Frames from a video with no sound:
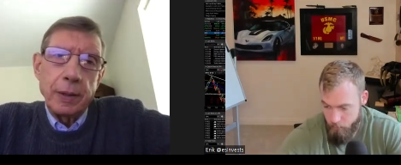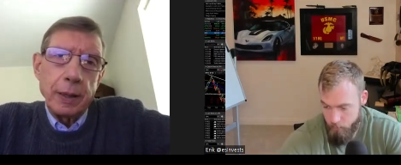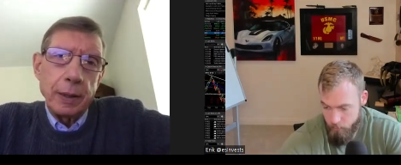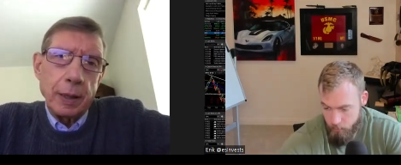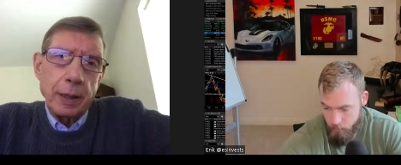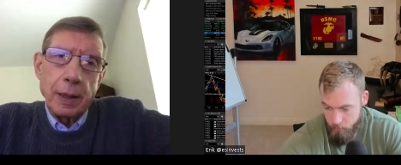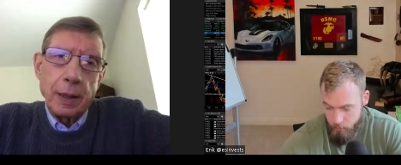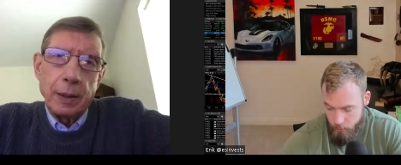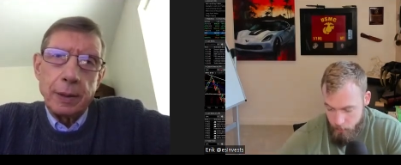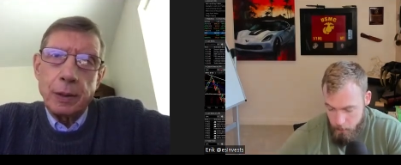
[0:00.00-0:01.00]
Speaker 1: then a,
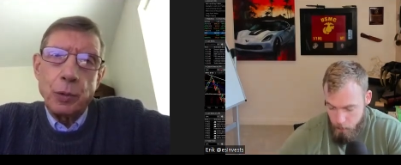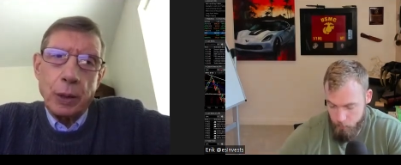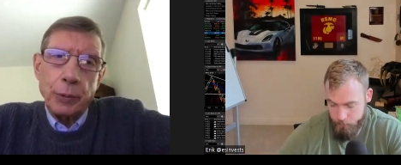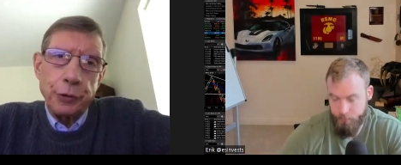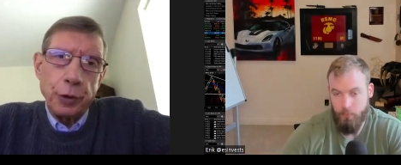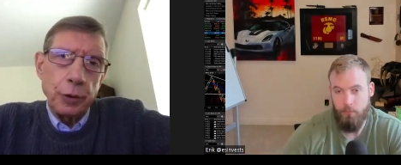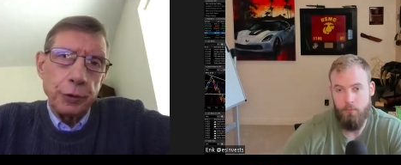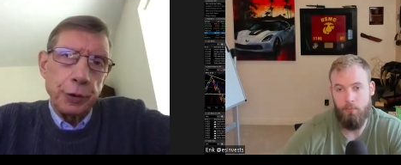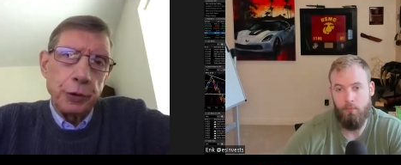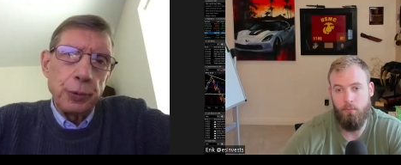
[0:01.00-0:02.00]
a, quick return
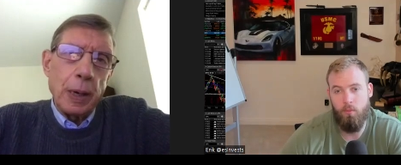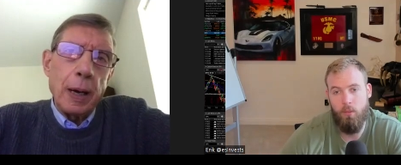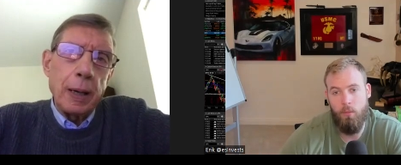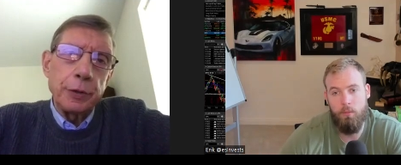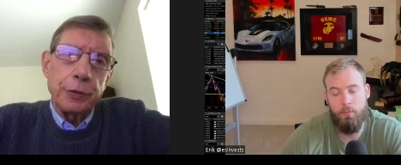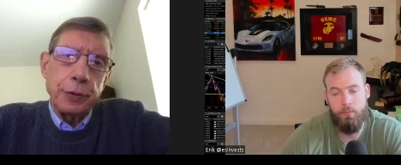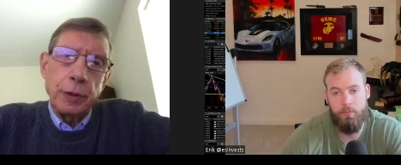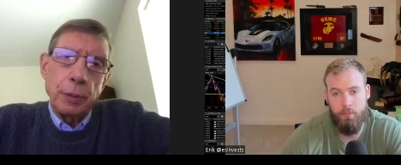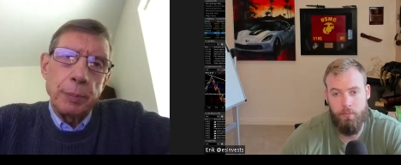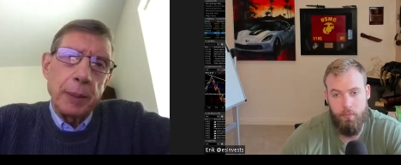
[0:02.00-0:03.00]
to new highs. You
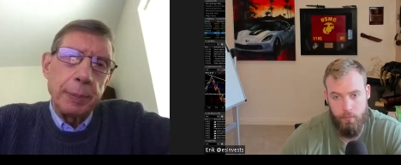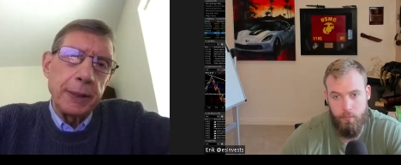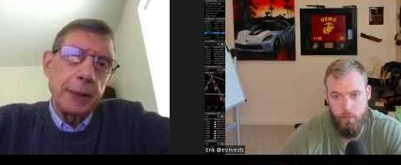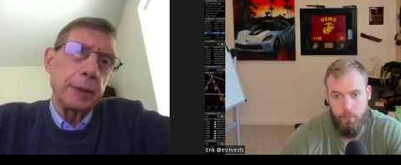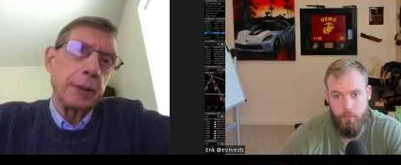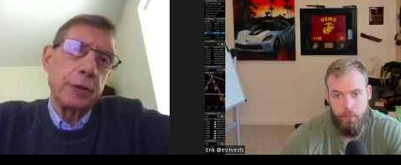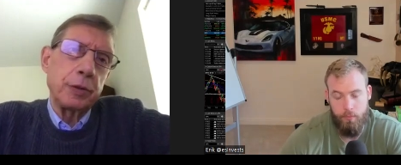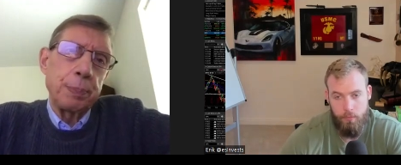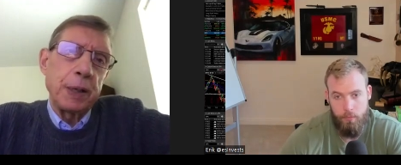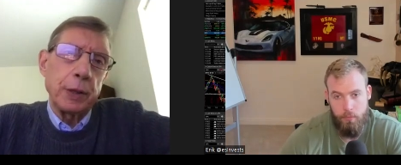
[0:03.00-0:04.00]
know, maybe
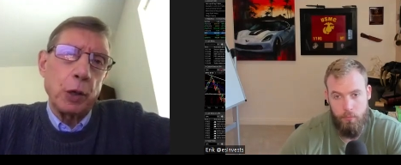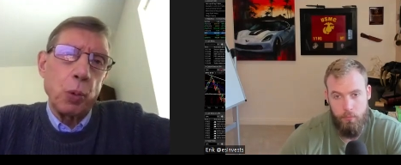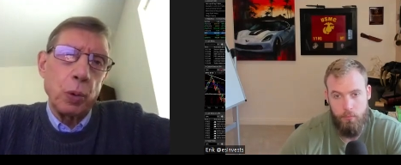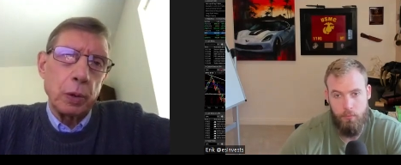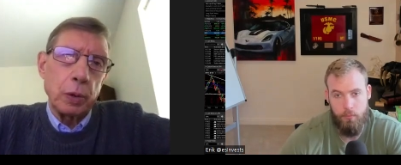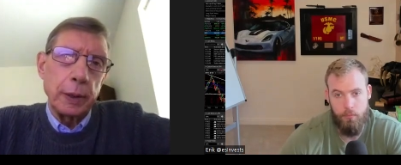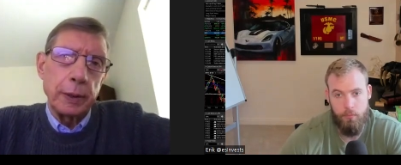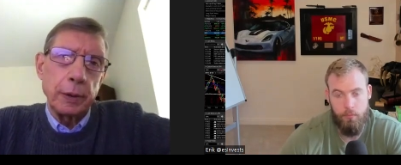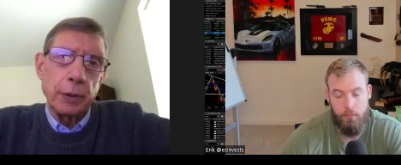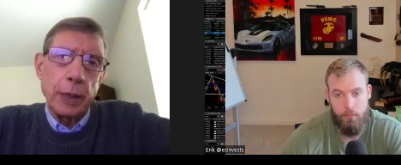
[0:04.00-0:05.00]
spend a quarter
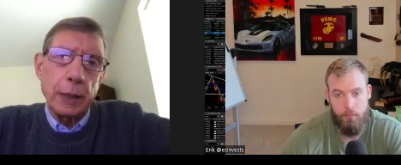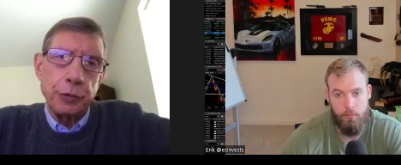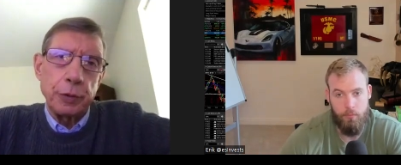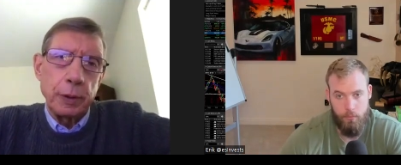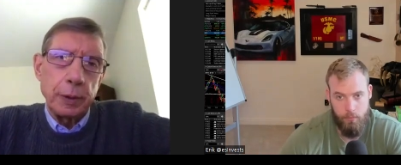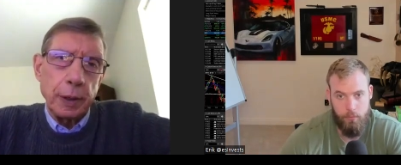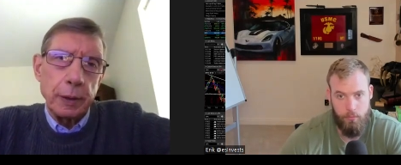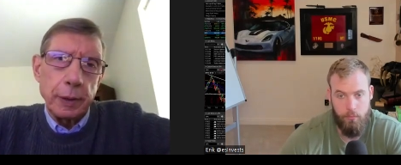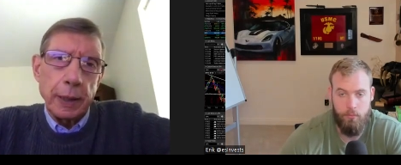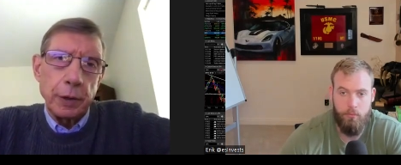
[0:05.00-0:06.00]
in correction and
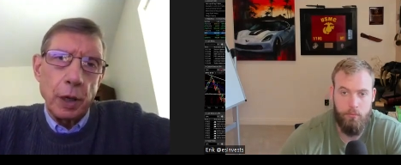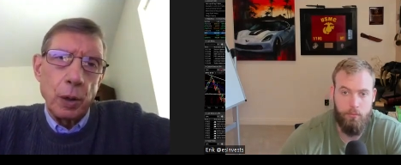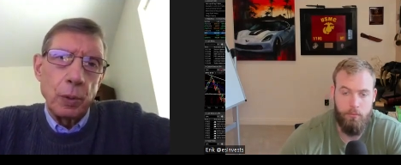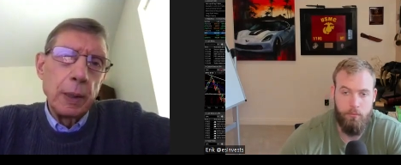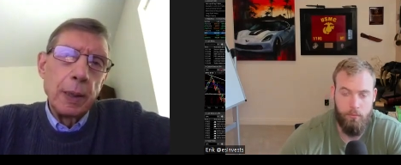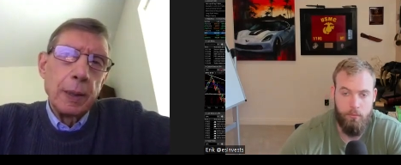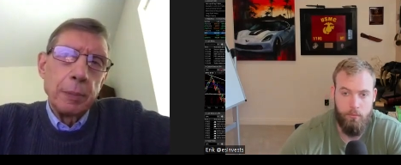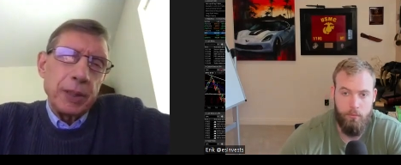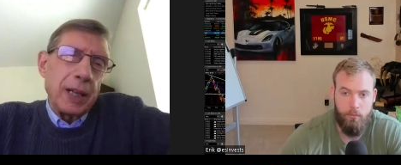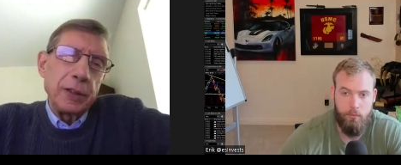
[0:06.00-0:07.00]
then go.
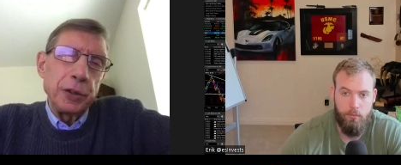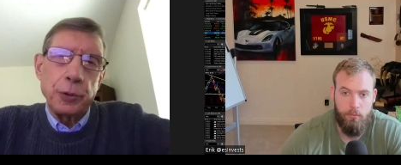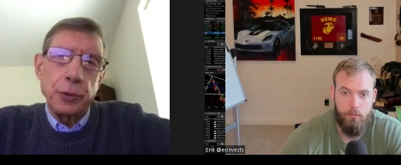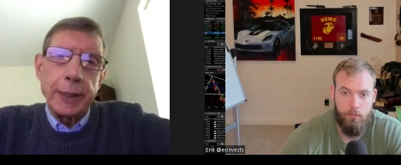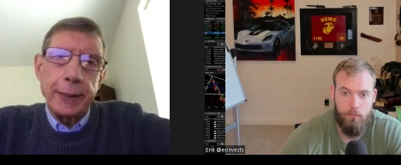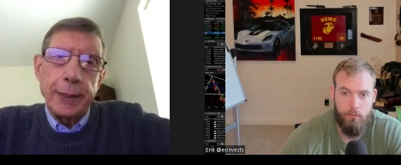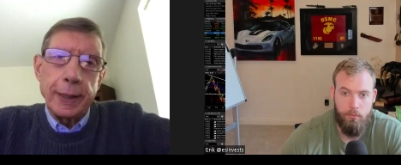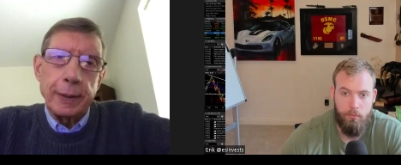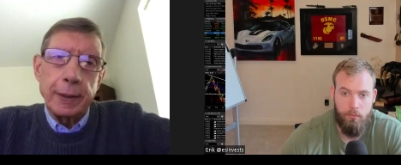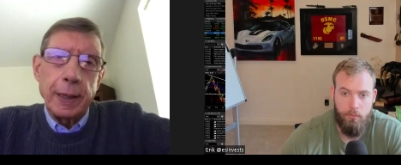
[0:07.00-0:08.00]
But then Ukraine
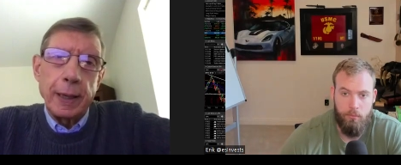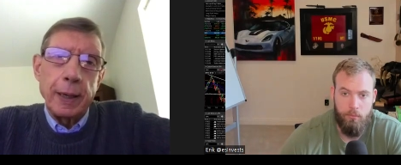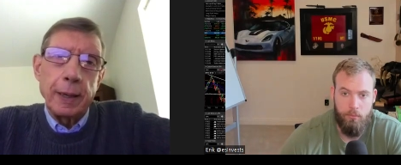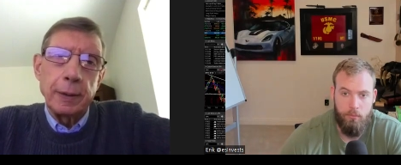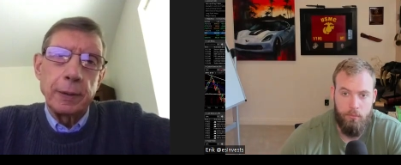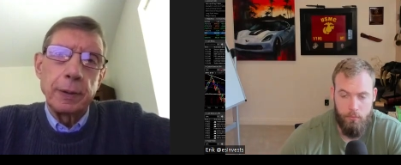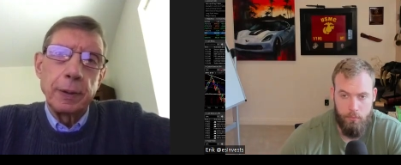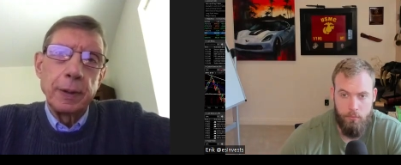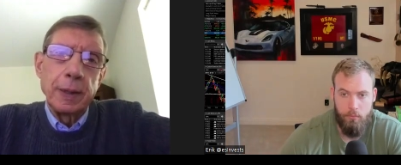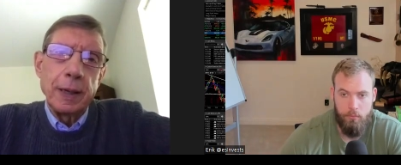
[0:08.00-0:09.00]
hit, and
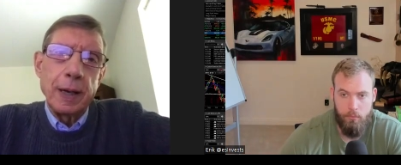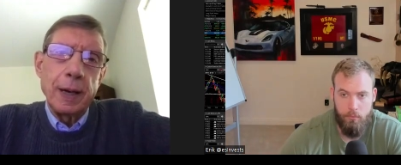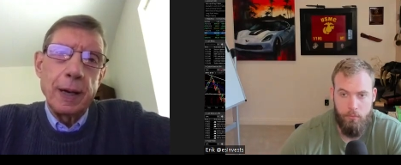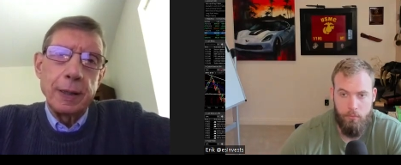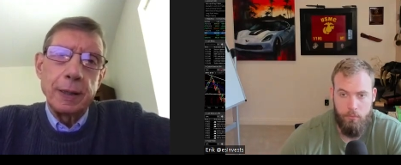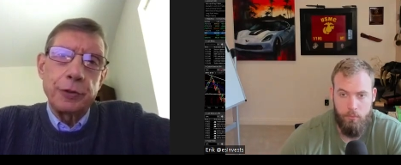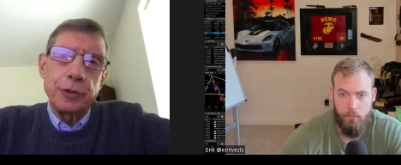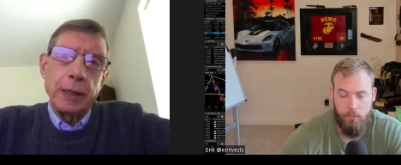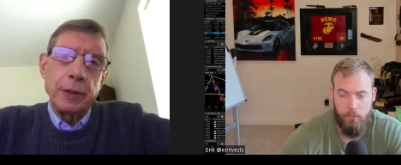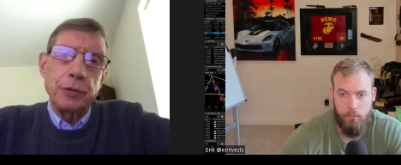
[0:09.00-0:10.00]
uh, it
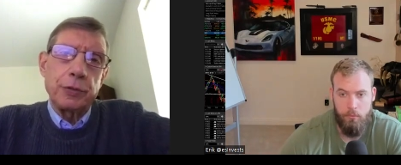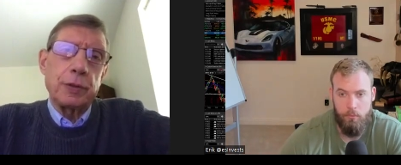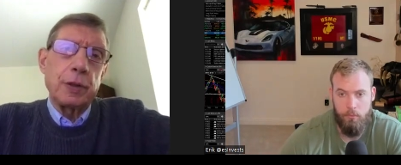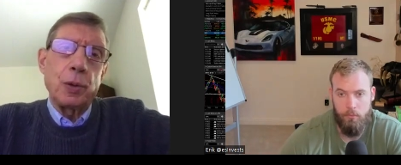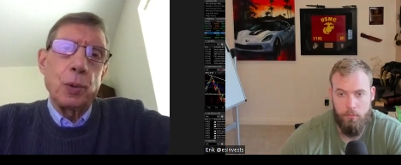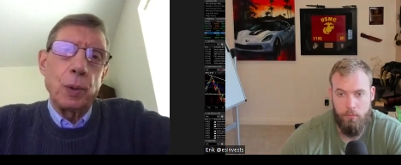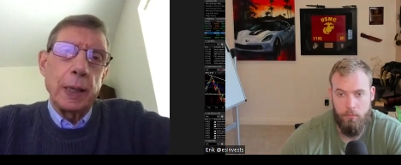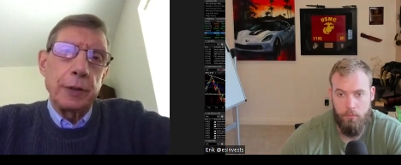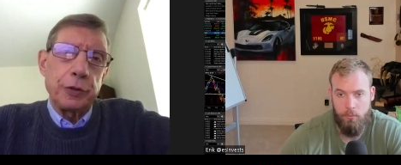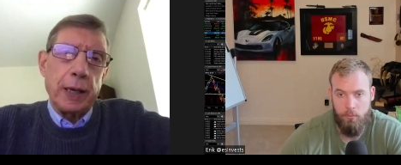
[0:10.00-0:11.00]
changed the whole
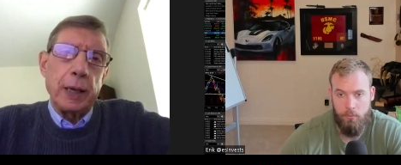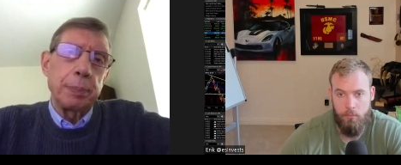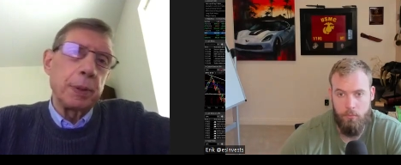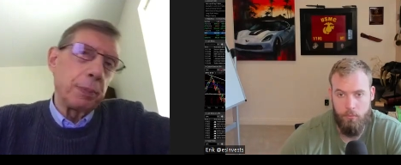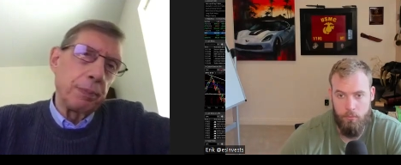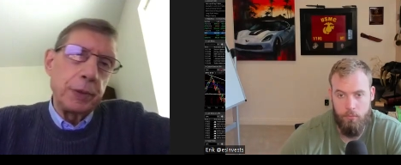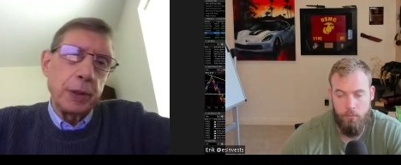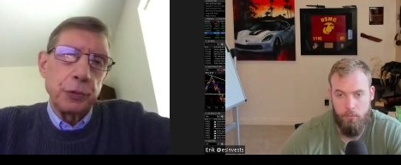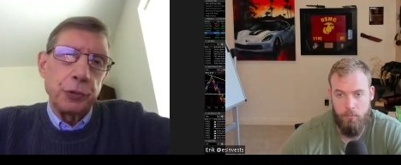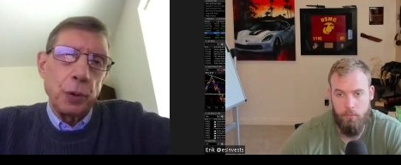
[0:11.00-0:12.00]
landscape. It you
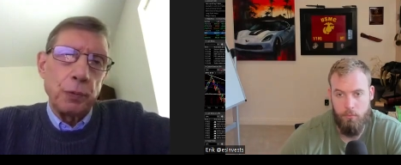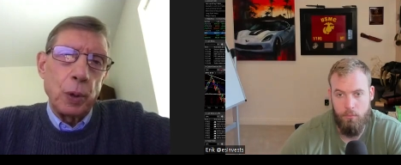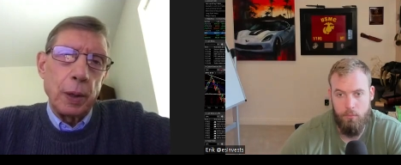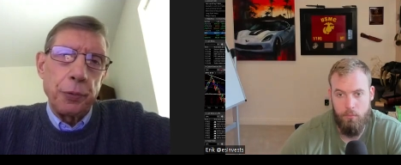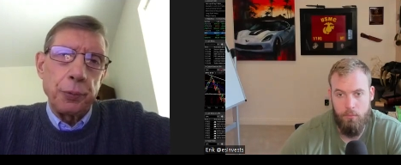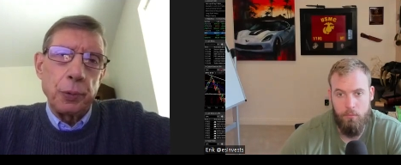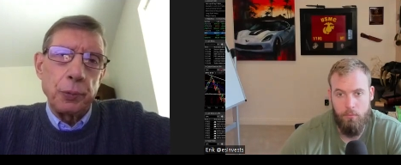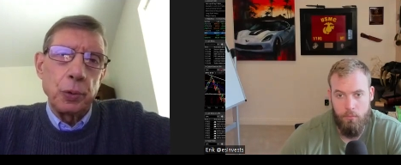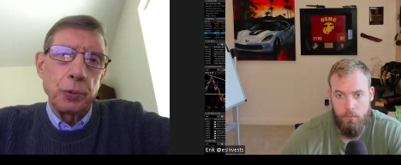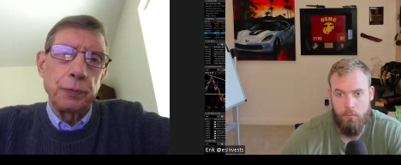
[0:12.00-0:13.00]
know drove oil through
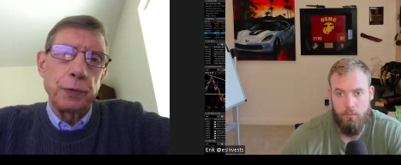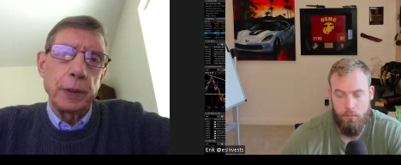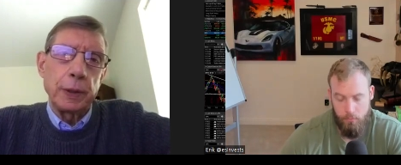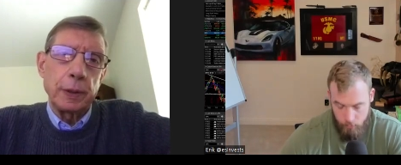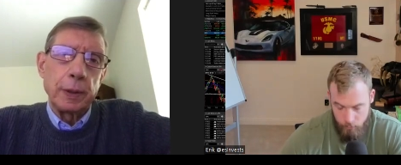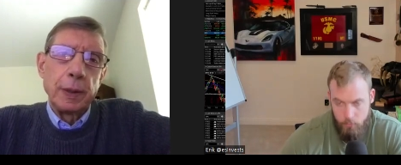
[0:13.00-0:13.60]
the roof, and it